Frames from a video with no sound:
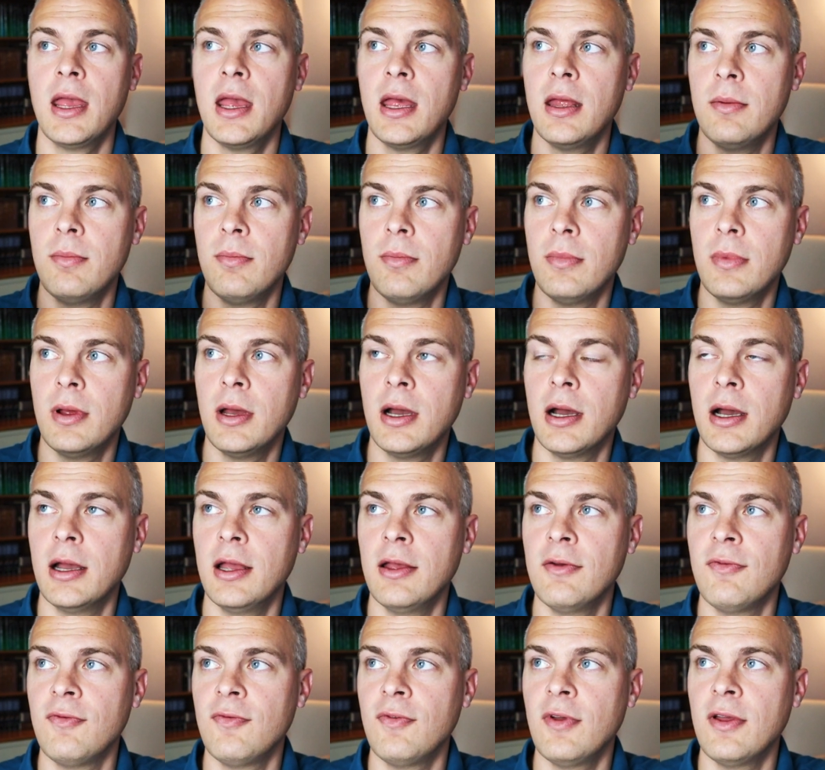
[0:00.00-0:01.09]
And
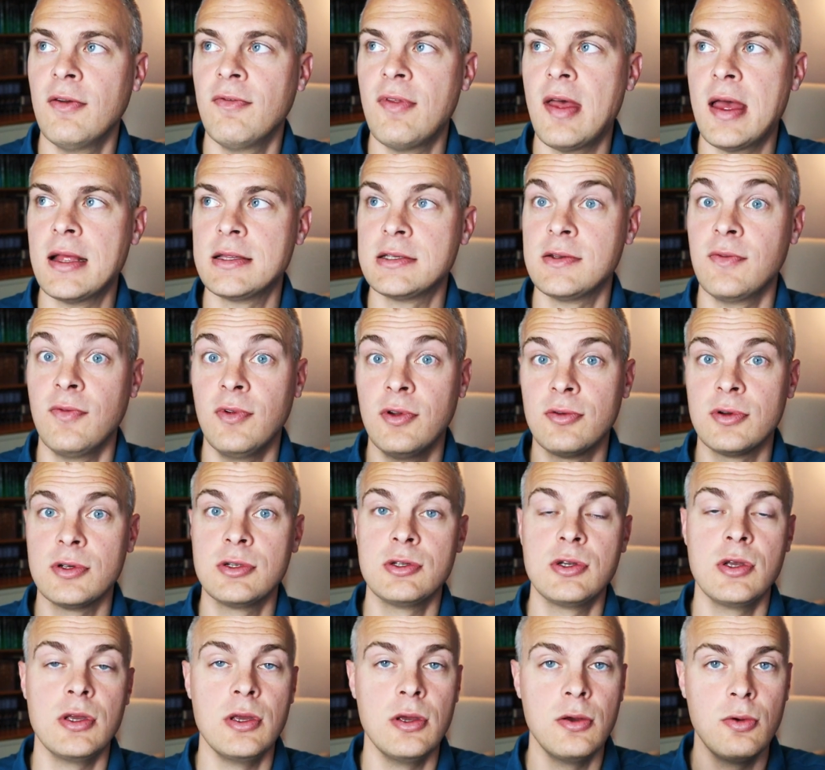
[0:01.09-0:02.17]
if that's of
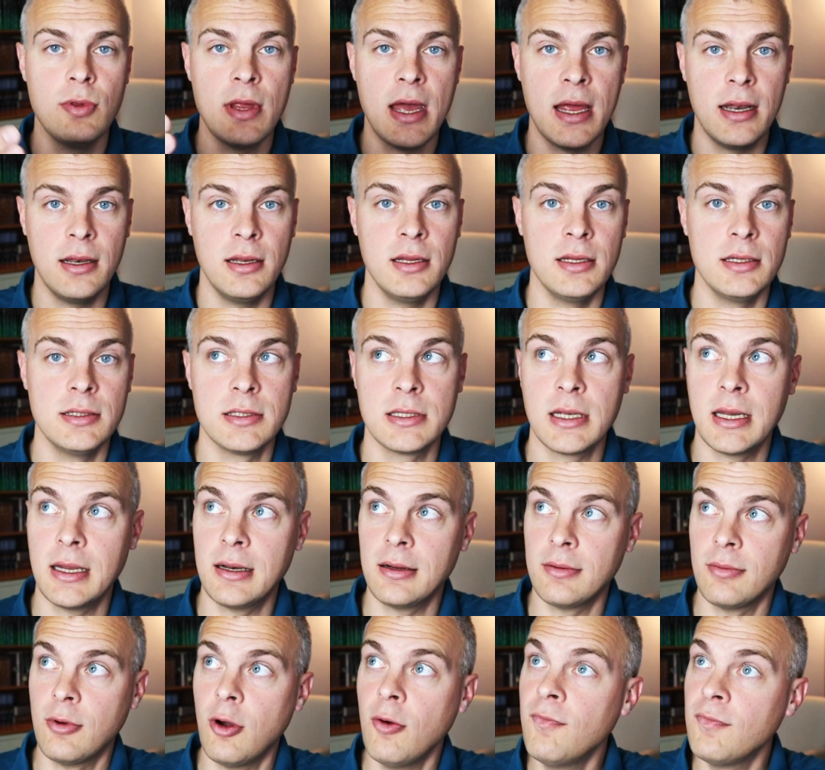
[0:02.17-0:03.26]
interest to you, that is kind
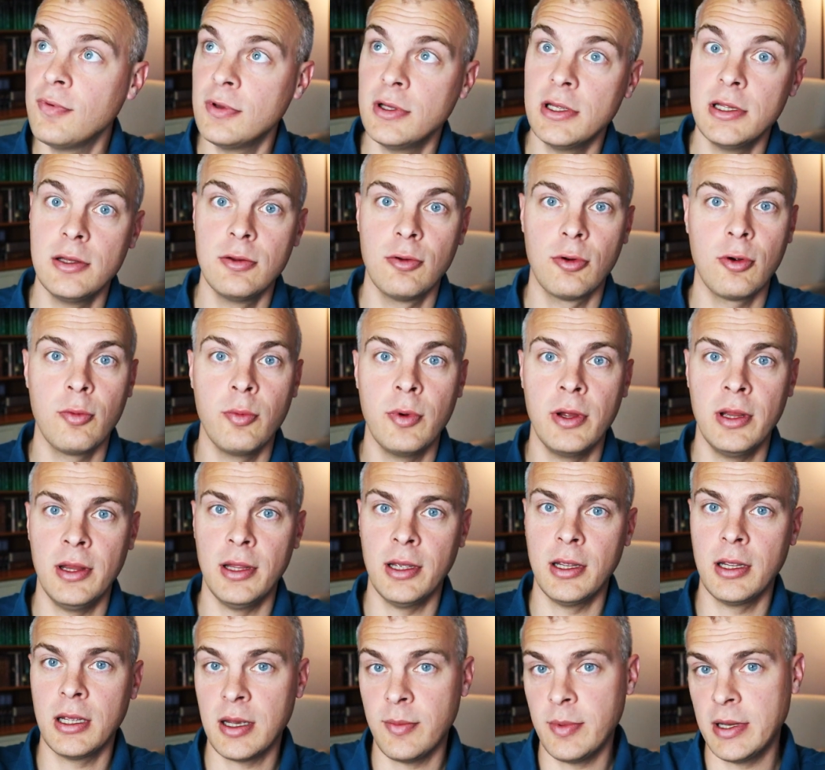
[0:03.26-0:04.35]
of hopefully, Lord
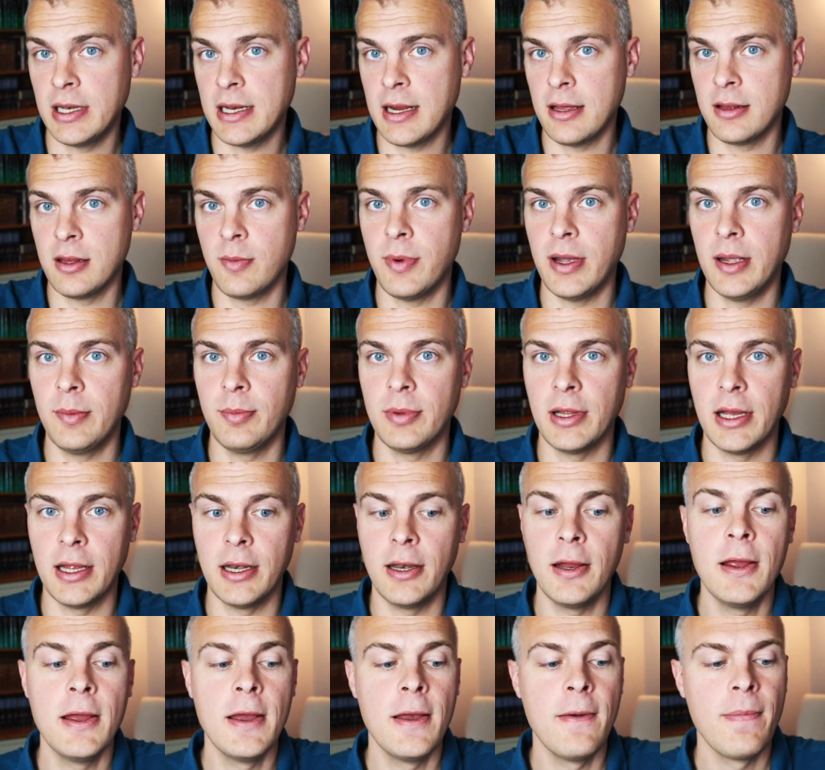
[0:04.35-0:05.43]
willing, coming down the pipeline.
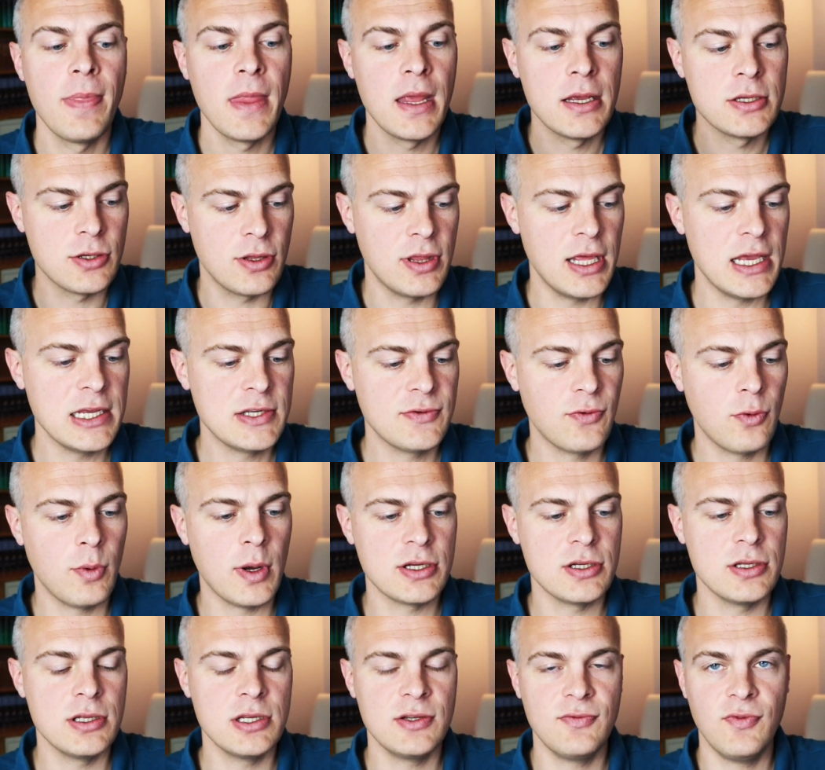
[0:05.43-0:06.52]
So thanks for
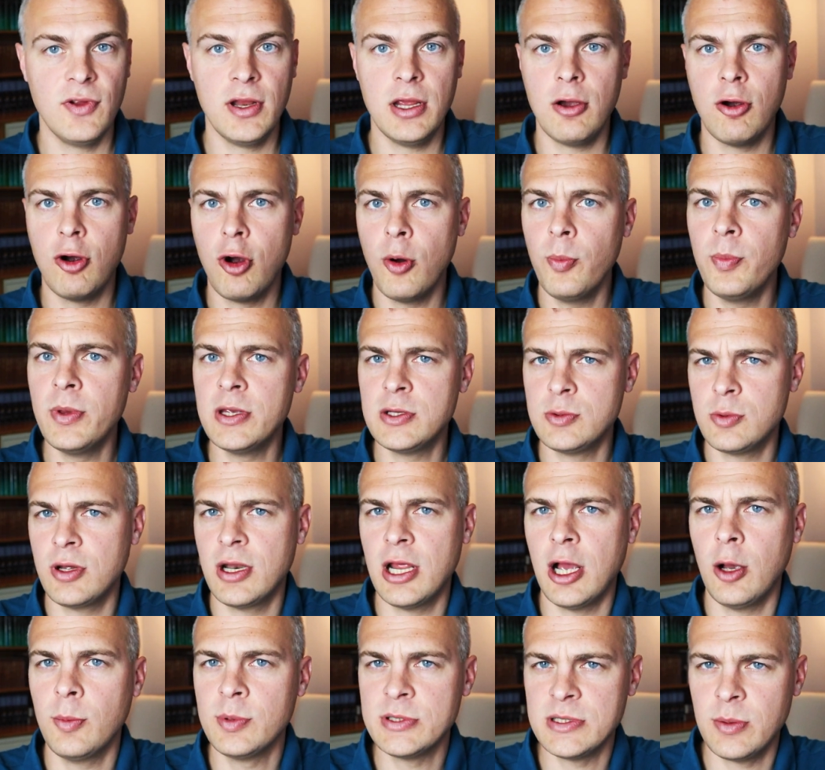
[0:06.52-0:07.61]
watching this video. Hope this could
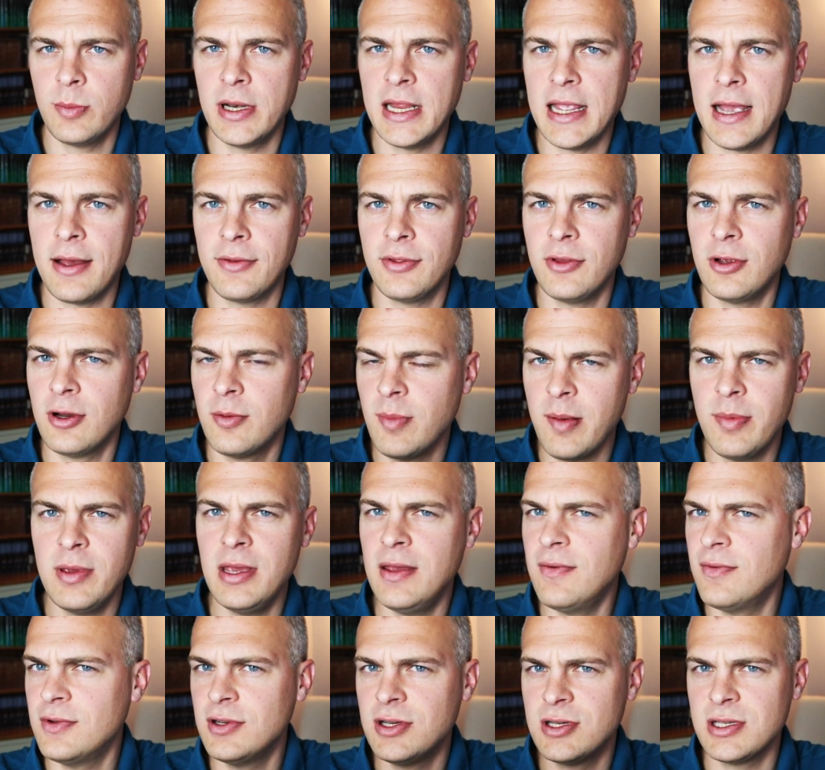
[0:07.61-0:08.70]
help somebody out there, maybe
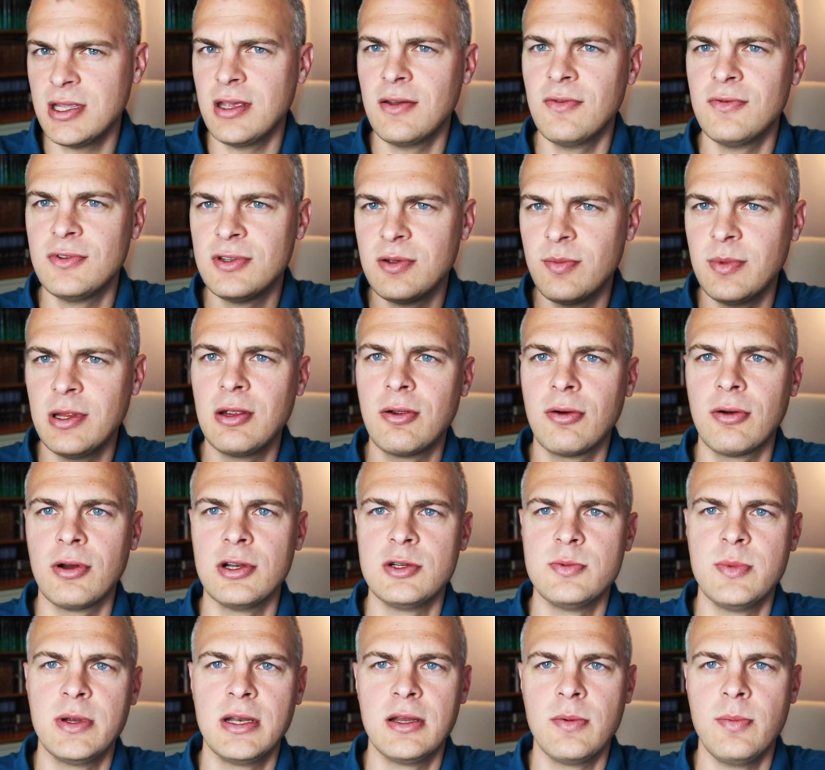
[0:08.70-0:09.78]
even just give some
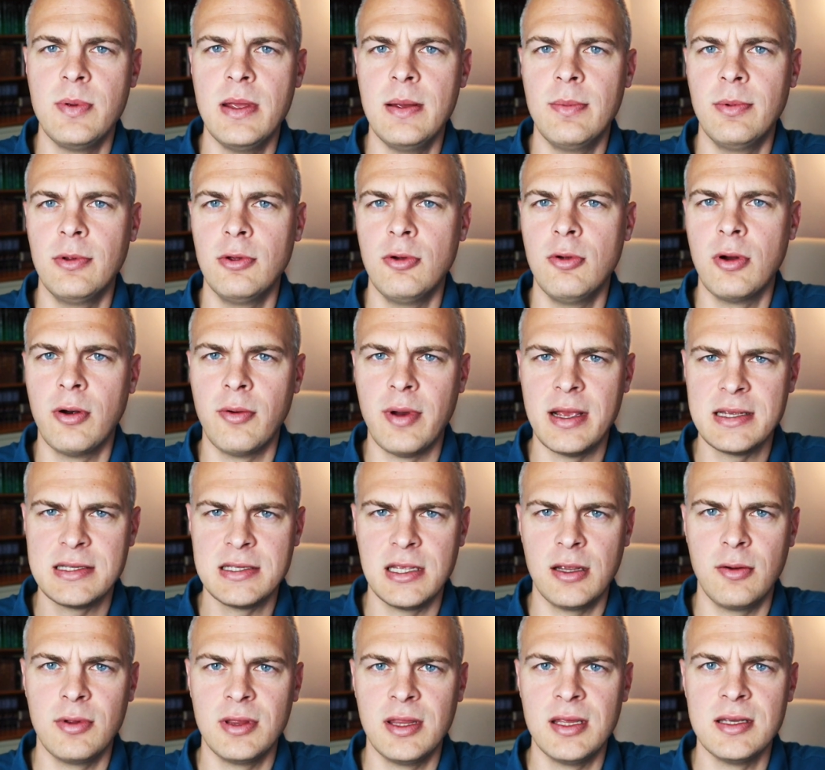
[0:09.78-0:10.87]
encouragement to people who are
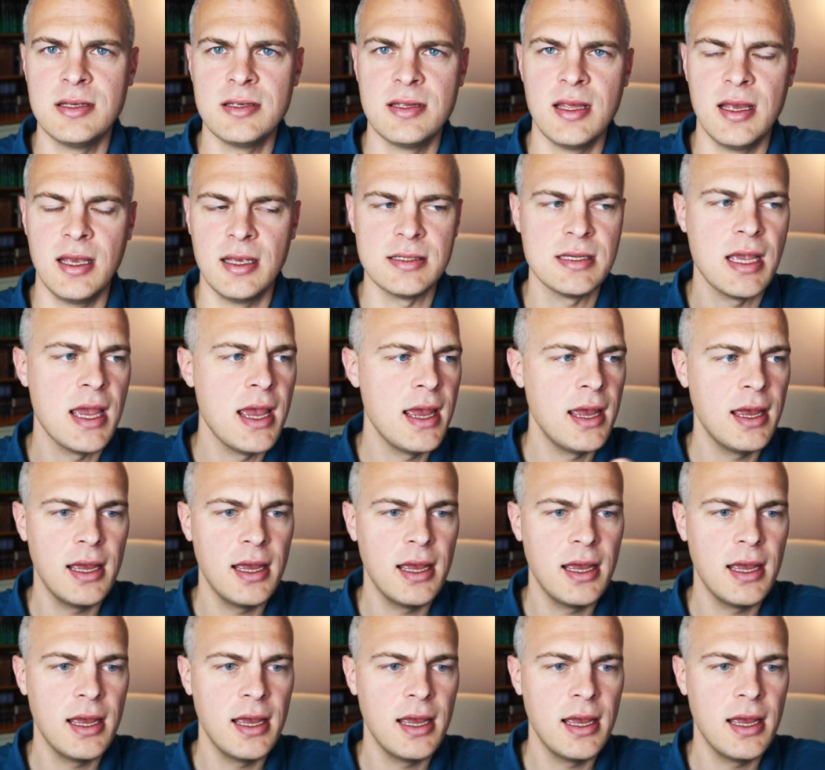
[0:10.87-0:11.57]
wrestling with these things.